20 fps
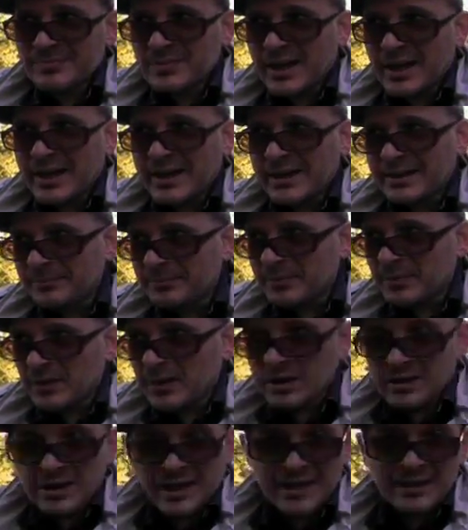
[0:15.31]
like
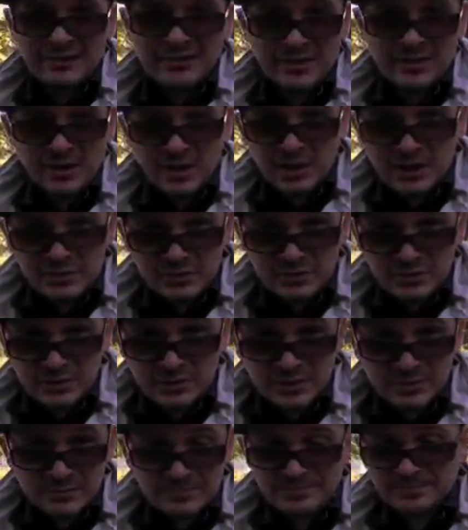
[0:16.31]
the Lazy
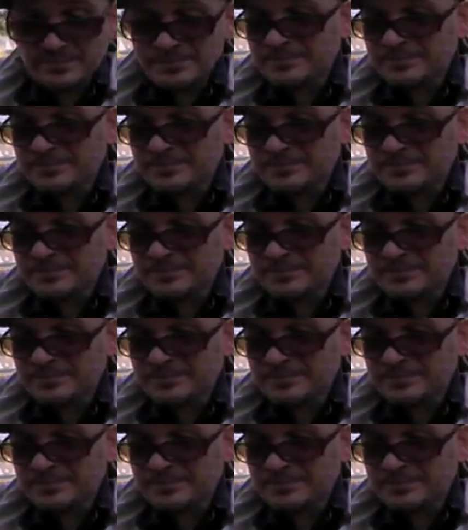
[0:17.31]
Hustler,